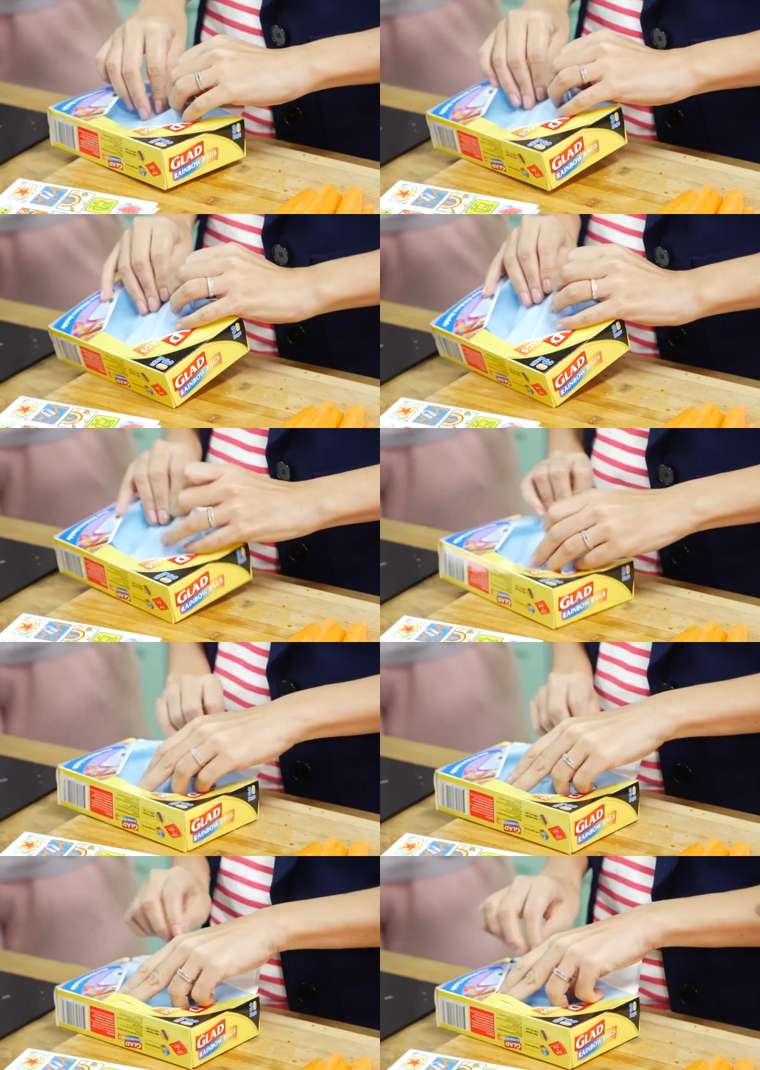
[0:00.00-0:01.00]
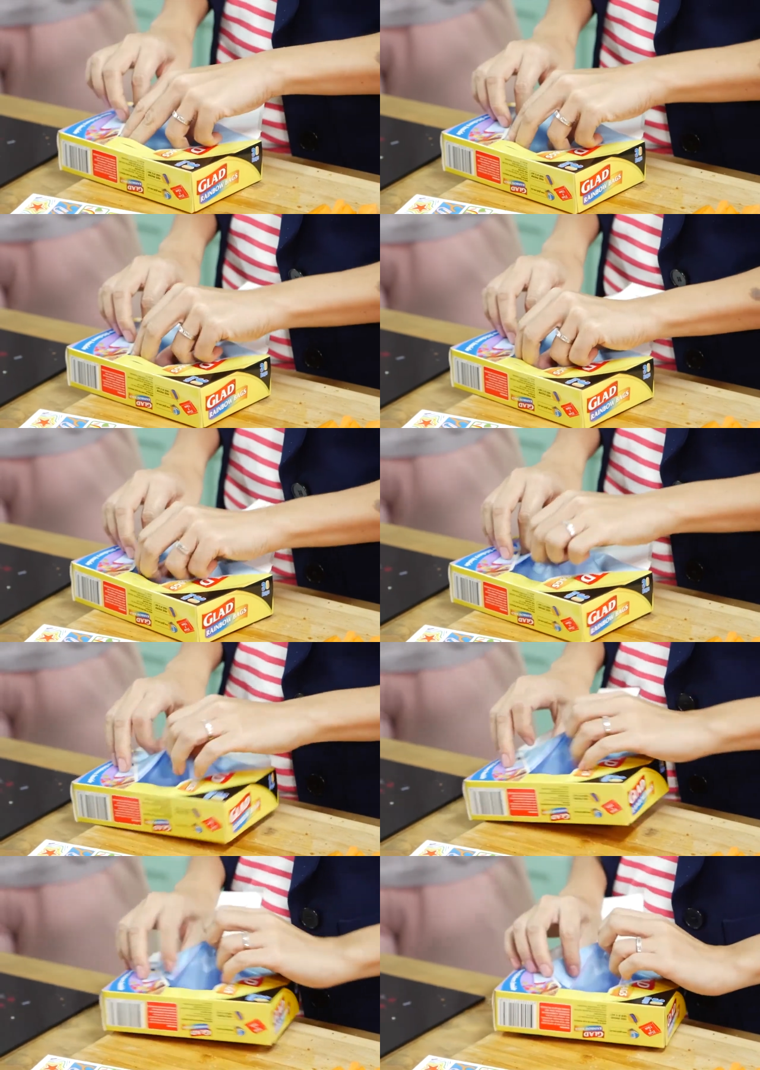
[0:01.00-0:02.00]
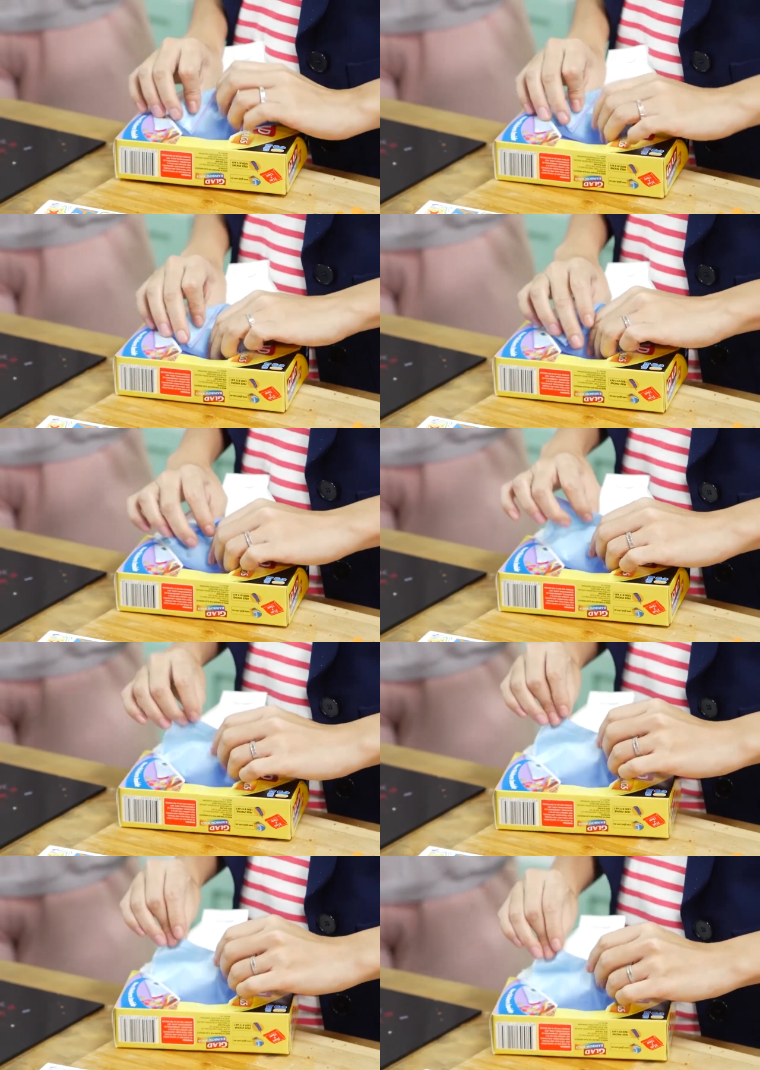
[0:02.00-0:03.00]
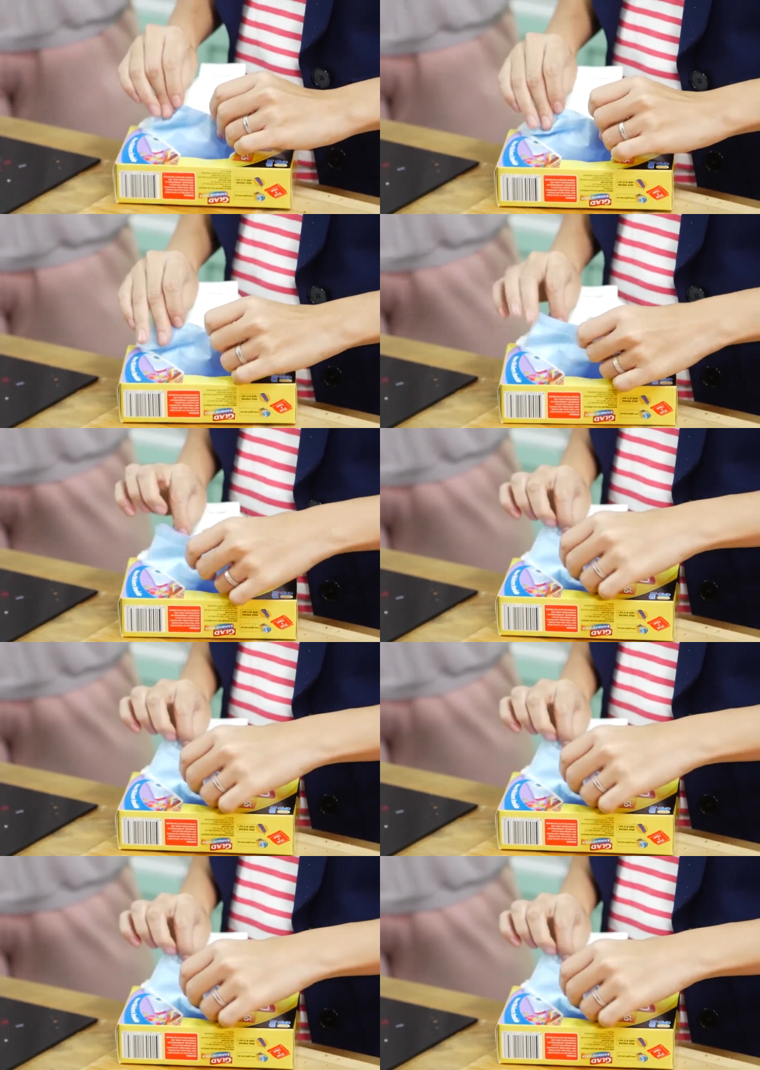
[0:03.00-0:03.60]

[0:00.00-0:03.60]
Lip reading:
Nobody's mouth can be seen.